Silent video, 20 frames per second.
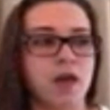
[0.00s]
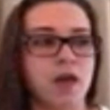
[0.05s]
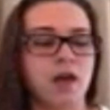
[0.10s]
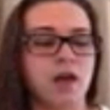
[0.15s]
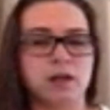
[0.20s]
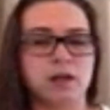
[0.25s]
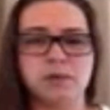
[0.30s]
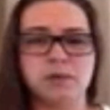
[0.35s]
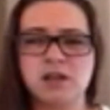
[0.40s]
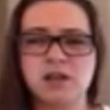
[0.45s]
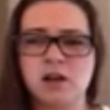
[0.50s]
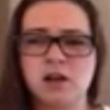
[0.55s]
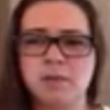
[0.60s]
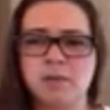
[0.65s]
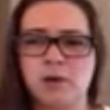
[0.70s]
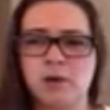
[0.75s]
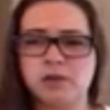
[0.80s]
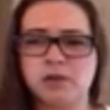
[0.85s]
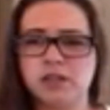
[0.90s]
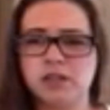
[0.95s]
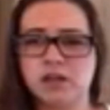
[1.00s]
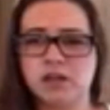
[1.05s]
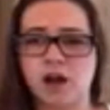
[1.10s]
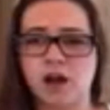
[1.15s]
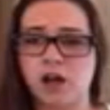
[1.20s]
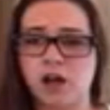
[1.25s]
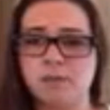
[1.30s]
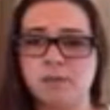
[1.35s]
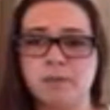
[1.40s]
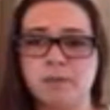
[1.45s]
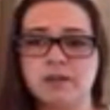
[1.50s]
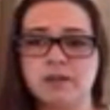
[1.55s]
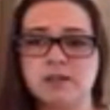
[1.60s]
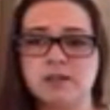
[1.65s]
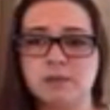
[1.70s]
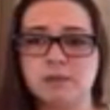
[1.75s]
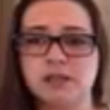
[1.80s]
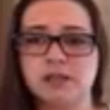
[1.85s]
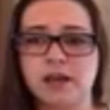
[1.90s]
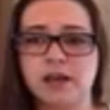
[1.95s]
Can we talk about what the economy
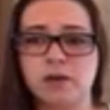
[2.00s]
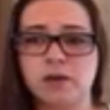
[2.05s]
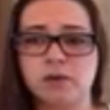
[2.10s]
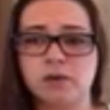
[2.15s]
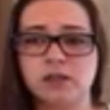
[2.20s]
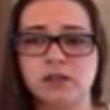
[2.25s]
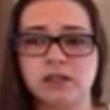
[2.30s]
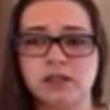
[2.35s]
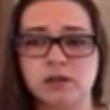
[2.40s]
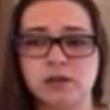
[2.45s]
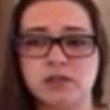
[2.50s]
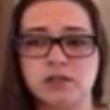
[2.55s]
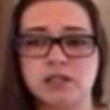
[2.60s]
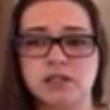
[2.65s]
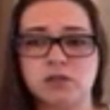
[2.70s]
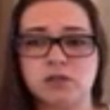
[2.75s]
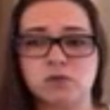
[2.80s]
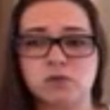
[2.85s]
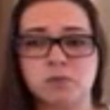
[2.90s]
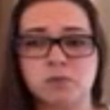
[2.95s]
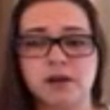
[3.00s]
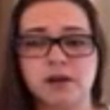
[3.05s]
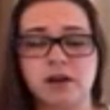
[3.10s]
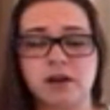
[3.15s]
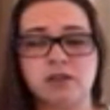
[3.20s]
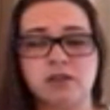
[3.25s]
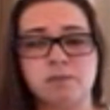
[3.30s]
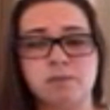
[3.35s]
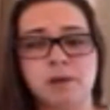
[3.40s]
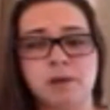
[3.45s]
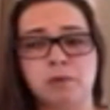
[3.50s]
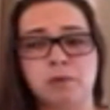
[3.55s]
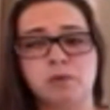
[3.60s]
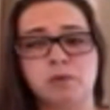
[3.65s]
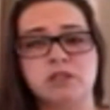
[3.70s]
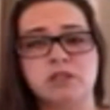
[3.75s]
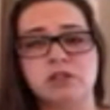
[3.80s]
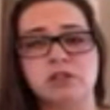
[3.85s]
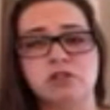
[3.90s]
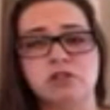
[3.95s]
must have been like when Lilo and Stitch was put out that people
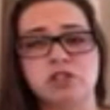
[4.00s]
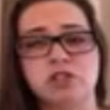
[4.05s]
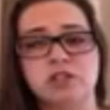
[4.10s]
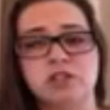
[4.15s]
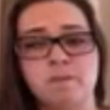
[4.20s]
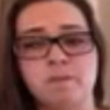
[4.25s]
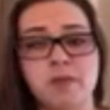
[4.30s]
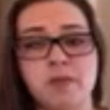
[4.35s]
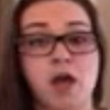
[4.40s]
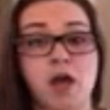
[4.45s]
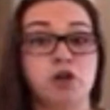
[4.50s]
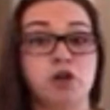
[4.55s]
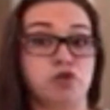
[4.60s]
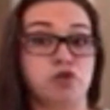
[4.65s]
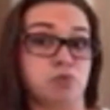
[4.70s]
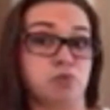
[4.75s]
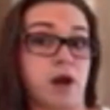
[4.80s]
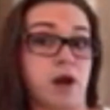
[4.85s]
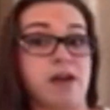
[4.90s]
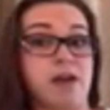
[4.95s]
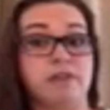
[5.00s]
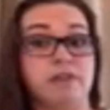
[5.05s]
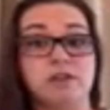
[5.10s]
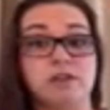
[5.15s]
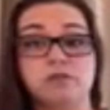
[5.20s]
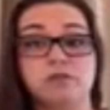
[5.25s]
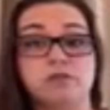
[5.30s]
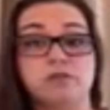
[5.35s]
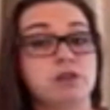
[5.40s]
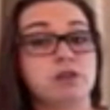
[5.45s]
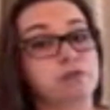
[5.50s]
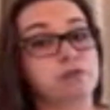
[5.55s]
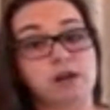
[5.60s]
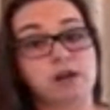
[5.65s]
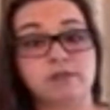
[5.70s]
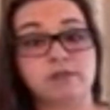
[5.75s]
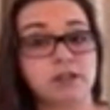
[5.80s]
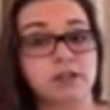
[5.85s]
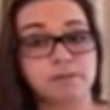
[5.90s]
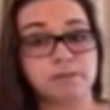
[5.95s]
were still just driving for the
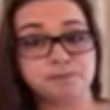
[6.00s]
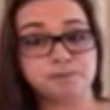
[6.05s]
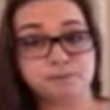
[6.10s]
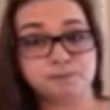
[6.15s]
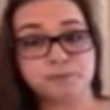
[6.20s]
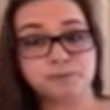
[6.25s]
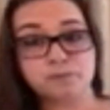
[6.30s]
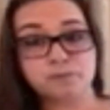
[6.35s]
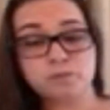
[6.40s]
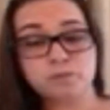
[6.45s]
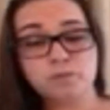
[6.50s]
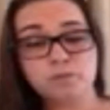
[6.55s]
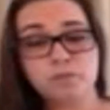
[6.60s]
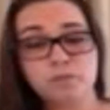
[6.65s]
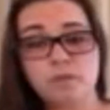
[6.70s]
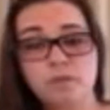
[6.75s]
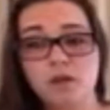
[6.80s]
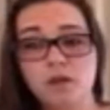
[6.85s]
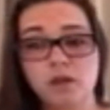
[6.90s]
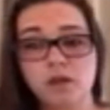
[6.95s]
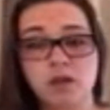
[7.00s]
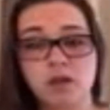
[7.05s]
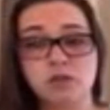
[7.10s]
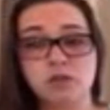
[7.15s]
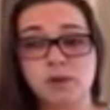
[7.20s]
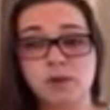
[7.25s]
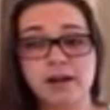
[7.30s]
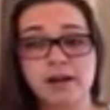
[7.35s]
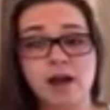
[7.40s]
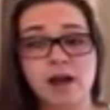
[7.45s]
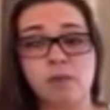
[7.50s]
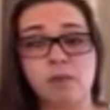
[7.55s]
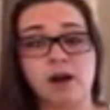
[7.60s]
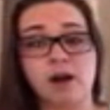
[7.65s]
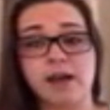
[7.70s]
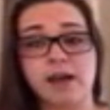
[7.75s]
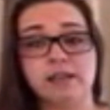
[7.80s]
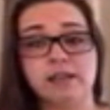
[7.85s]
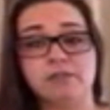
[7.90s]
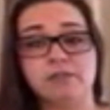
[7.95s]
fun of it? Because right now
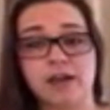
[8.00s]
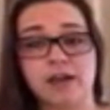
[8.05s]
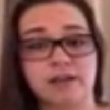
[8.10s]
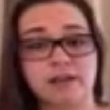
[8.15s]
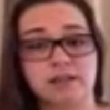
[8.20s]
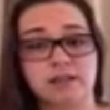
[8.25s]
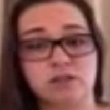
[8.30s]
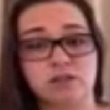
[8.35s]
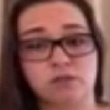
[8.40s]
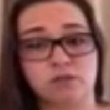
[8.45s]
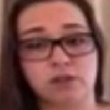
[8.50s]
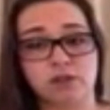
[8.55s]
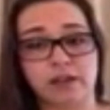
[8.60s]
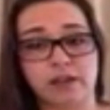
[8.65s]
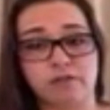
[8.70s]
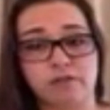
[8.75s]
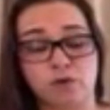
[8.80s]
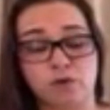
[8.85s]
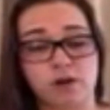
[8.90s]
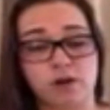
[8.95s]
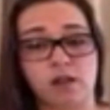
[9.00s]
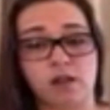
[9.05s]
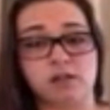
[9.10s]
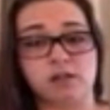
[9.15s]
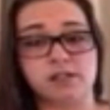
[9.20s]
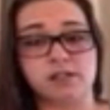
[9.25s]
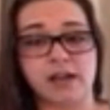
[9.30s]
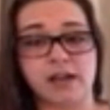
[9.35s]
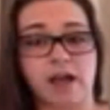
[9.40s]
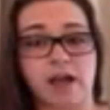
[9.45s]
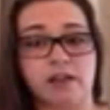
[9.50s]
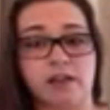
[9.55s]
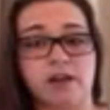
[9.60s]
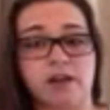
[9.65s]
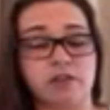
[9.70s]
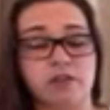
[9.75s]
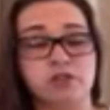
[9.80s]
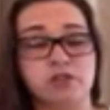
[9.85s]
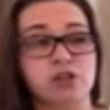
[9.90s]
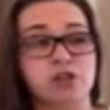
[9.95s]
where I live, gas is over like four dollars a
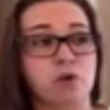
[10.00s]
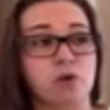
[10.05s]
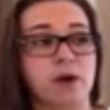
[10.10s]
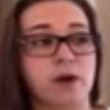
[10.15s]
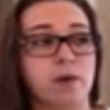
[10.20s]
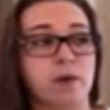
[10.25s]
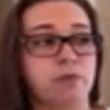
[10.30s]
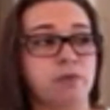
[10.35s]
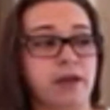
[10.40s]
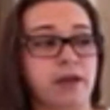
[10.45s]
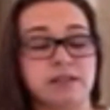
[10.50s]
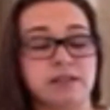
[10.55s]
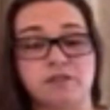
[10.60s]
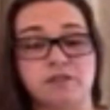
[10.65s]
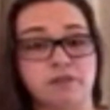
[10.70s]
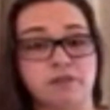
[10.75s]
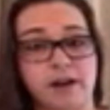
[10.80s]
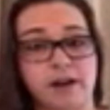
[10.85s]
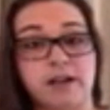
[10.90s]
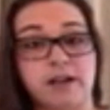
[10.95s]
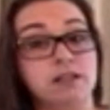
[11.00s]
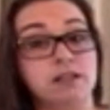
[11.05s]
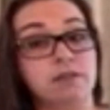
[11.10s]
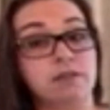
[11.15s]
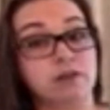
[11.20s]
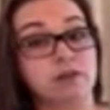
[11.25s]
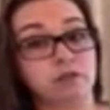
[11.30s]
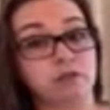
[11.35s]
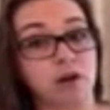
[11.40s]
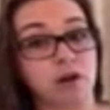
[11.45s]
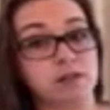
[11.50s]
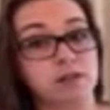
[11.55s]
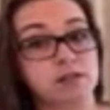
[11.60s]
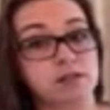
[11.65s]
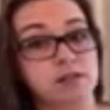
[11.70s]
gallon, and there's no way that's a fun activity for us.